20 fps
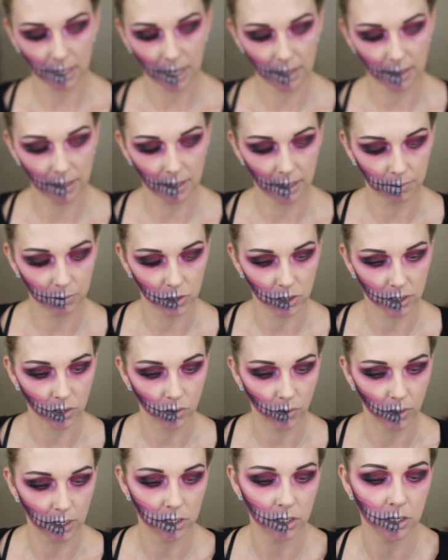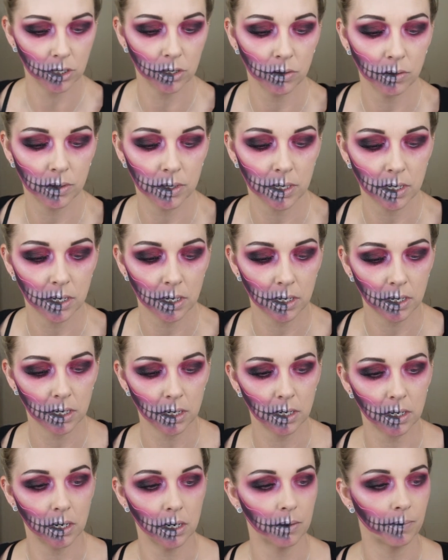and then I'm just going to use
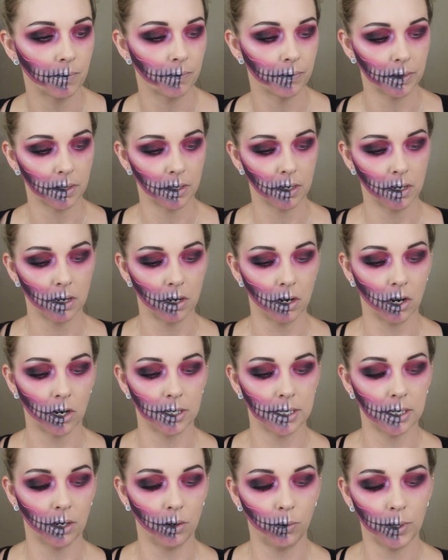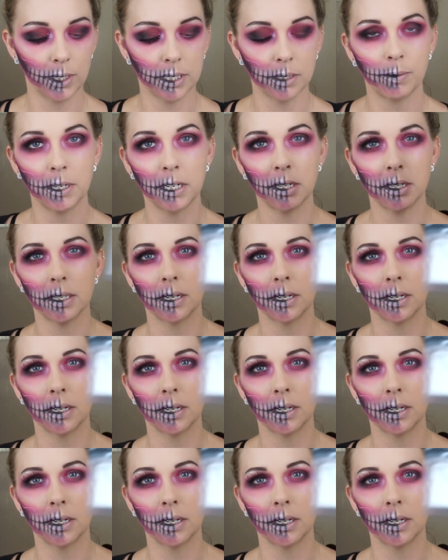the Ardell Wispies